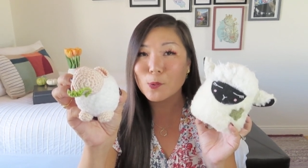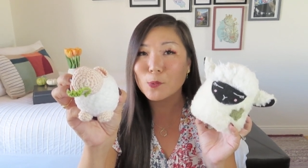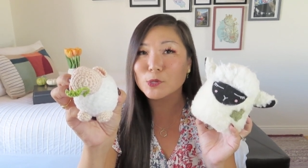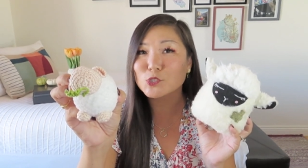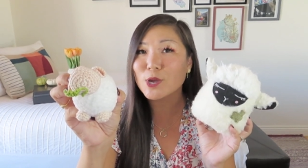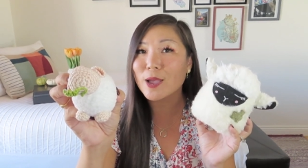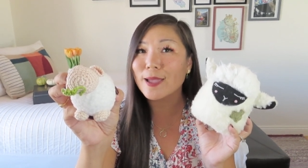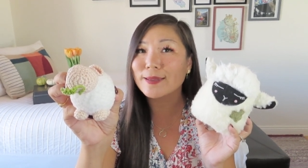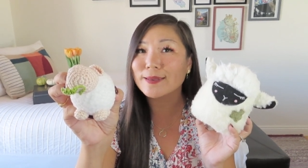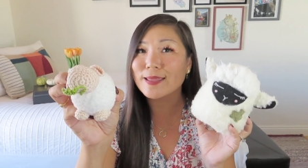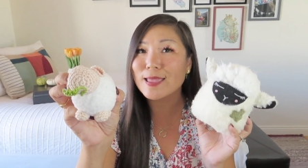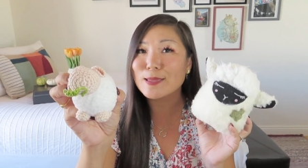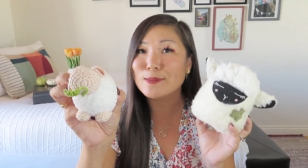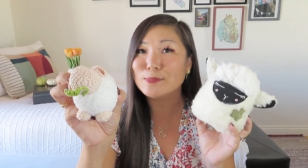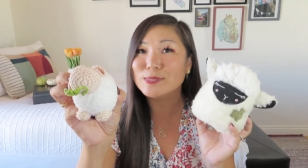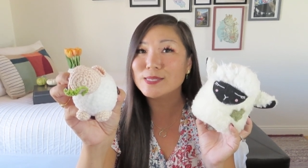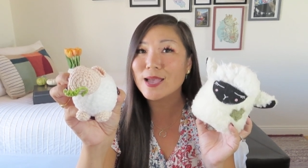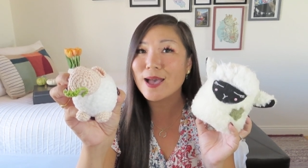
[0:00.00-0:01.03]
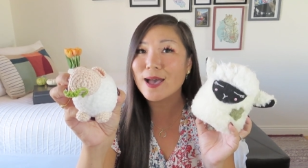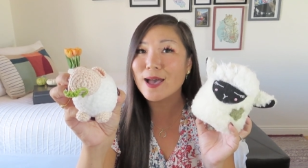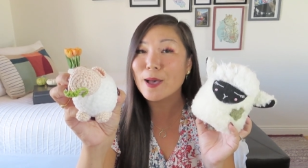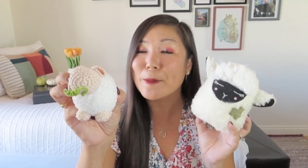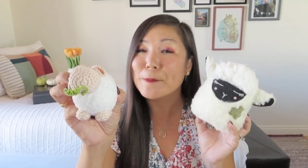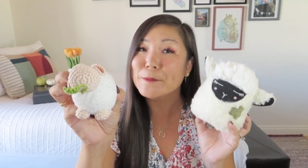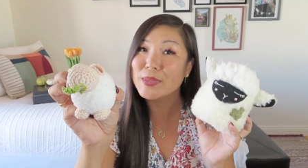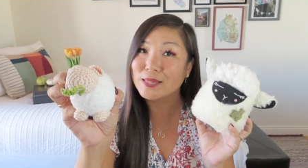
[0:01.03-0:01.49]
which I named
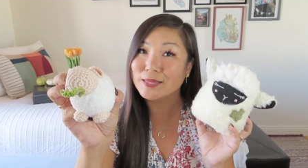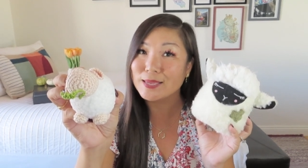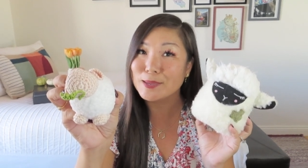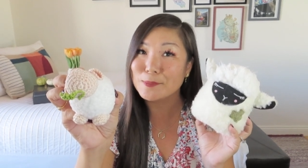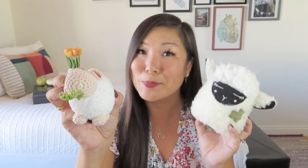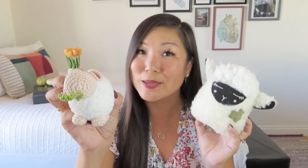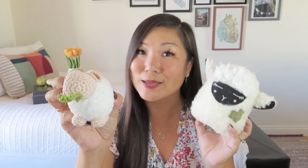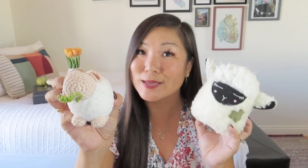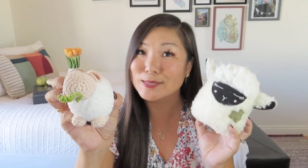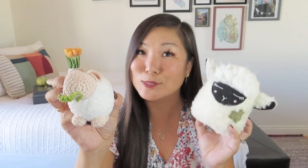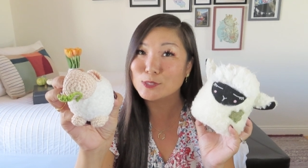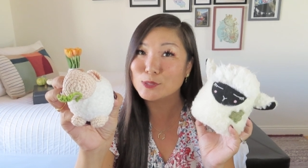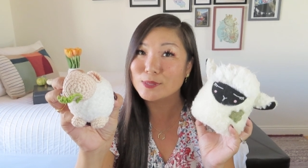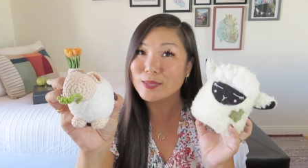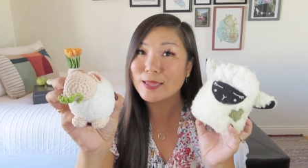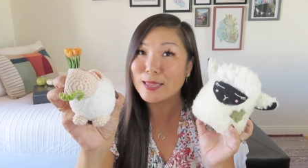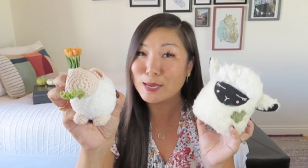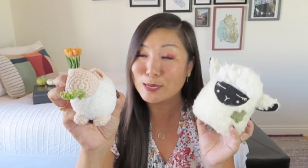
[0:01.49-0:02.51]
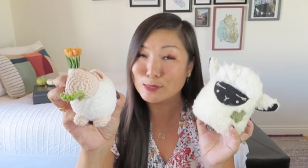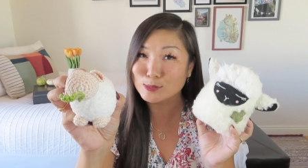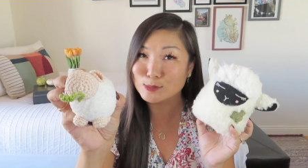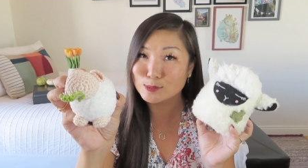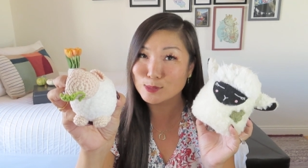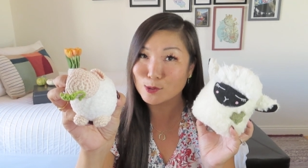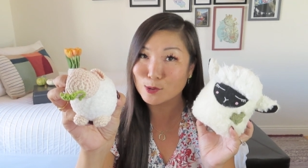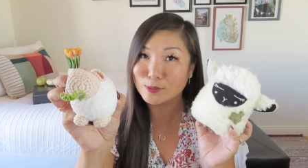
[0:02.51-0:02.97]
uh, Millie, because it is
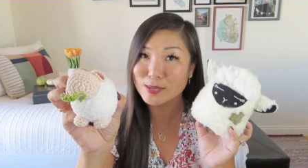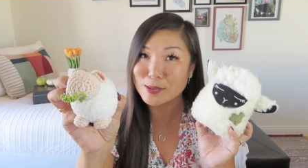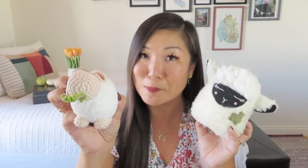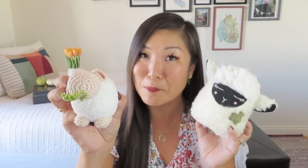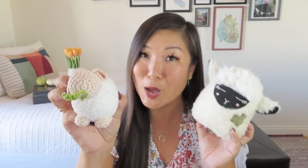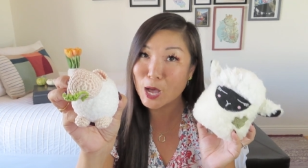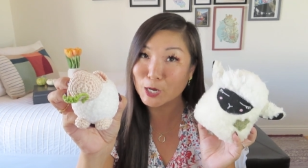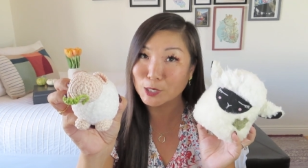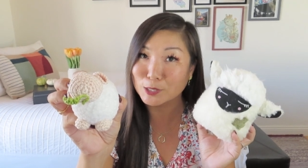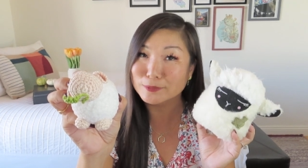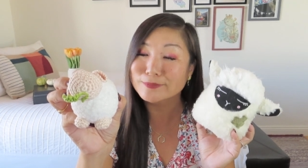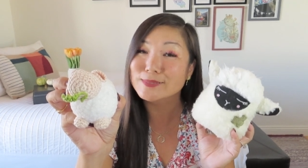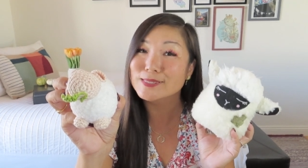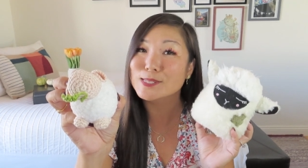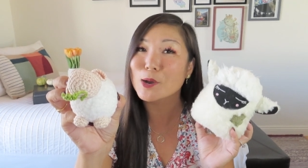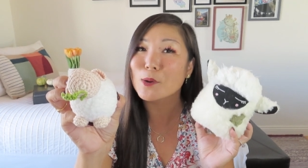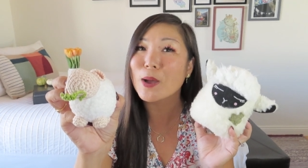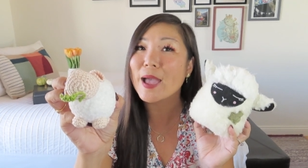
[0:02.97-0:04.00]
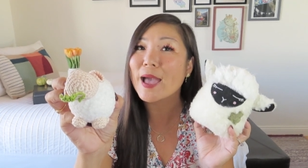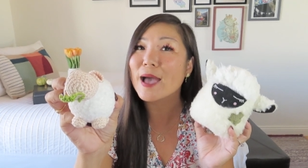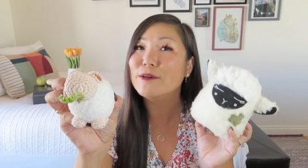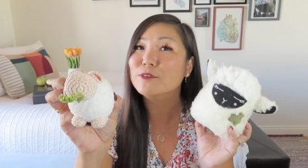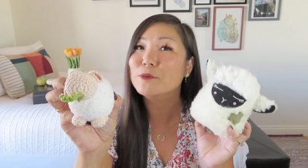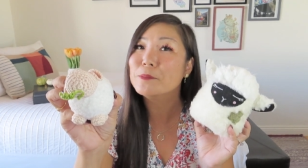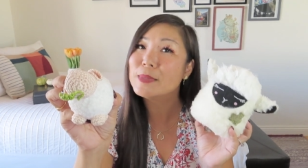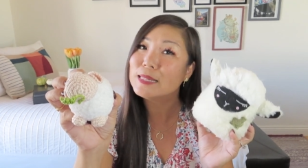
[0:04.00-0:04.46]
thoroughly modern. So I
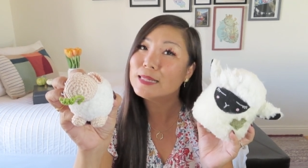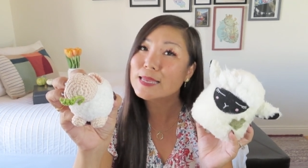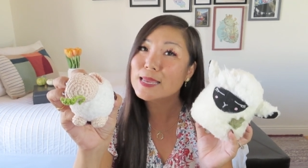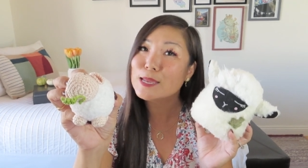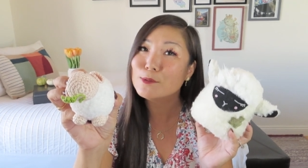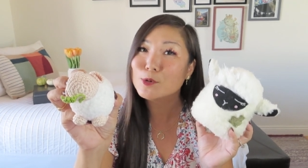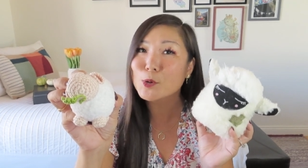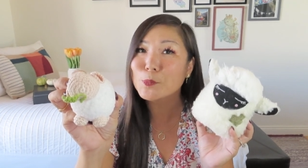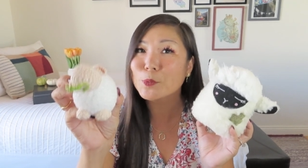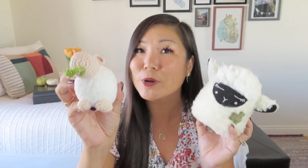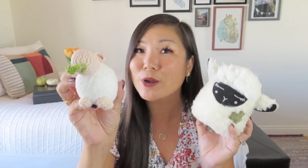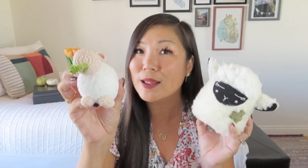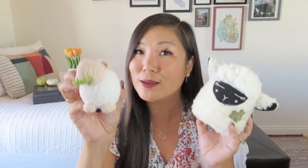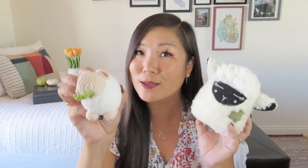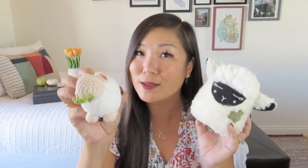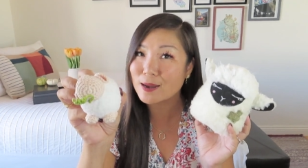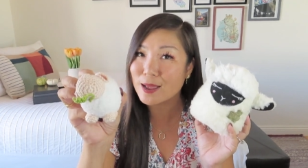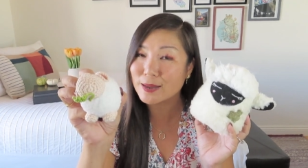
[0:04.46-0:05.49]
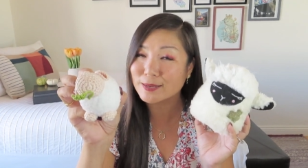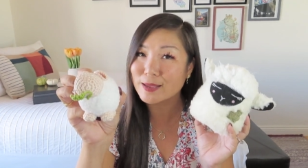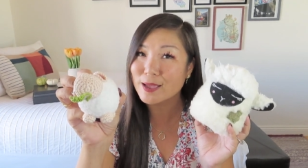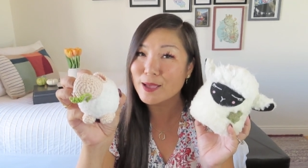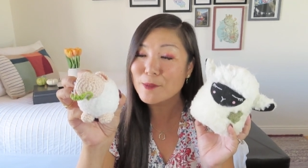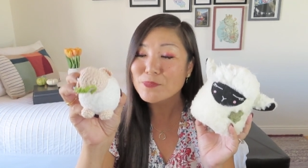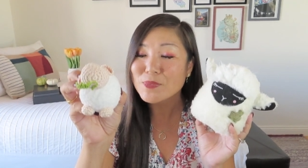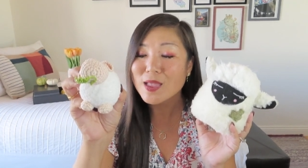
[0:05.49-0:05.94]
have Millie, Rupert, and
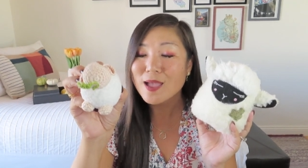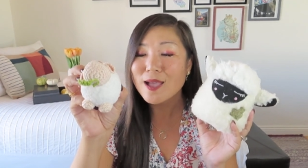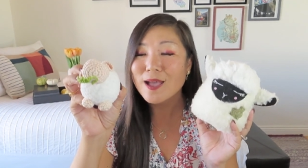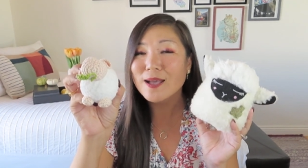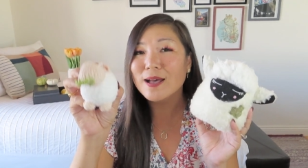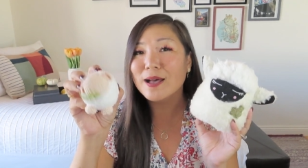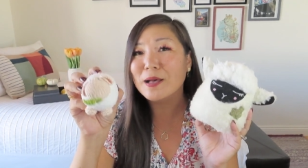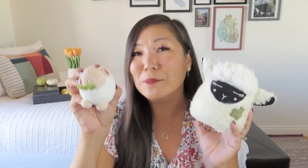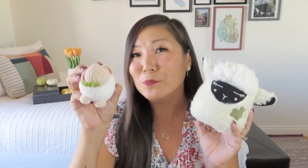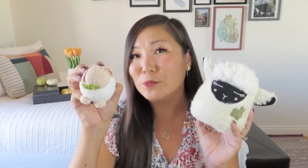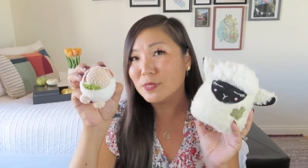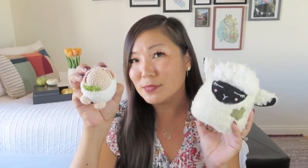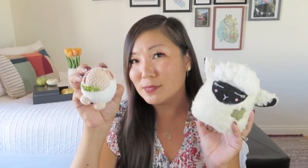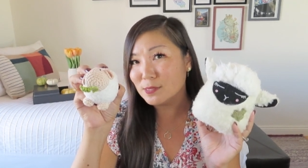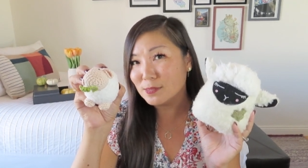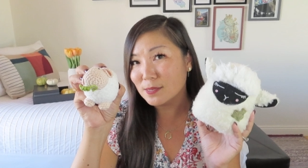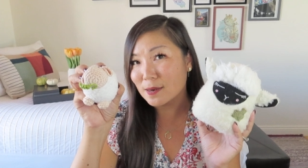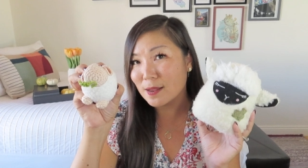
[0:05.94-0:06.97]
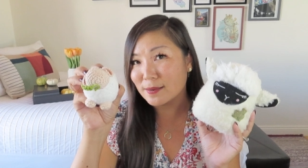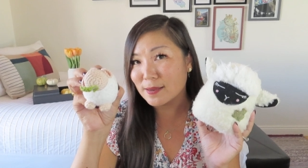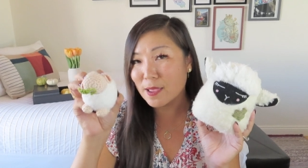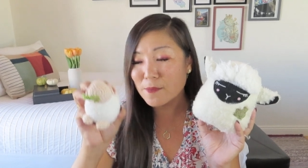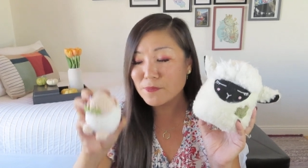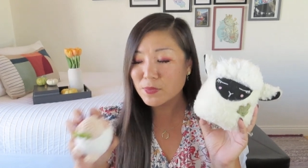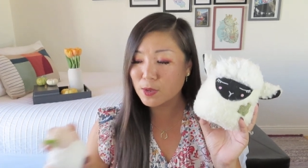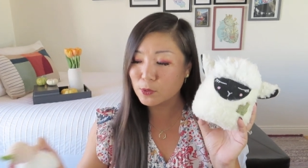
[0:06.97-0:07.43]
Grania. Um, this is
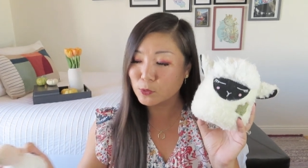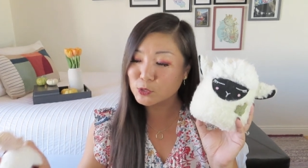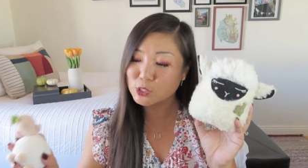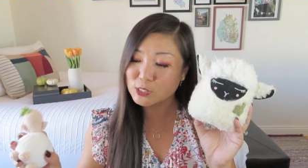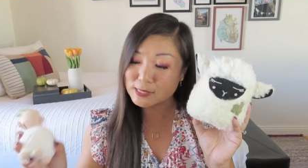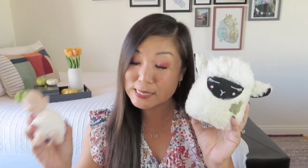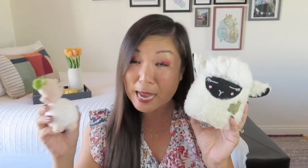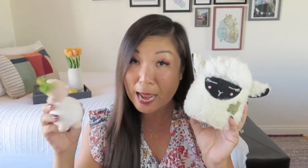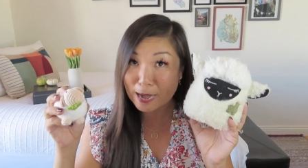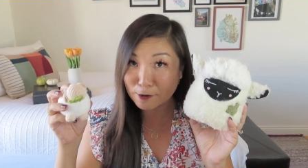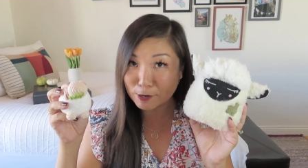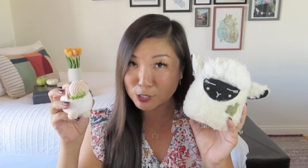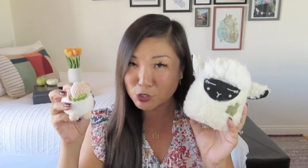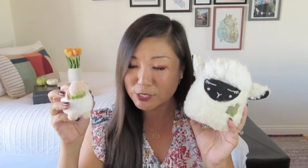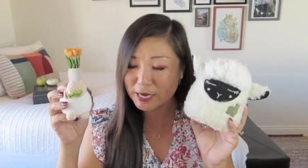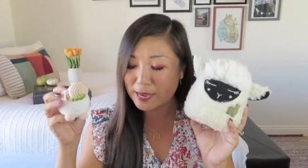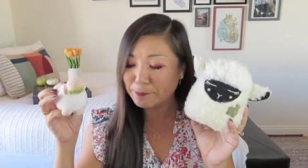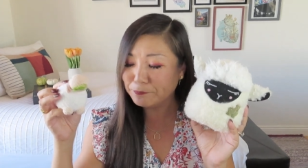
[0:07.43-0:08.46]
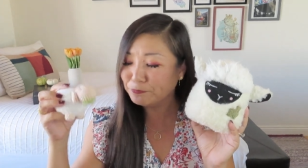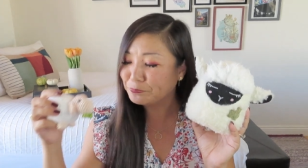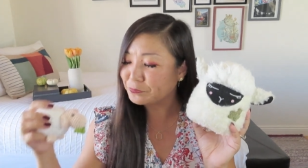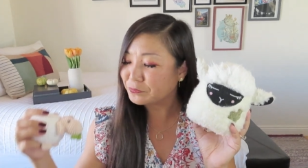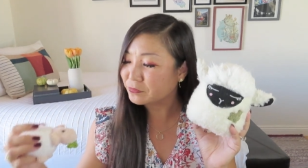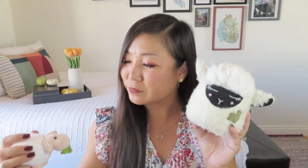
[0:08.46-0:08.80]
Grania, which is an Irish name.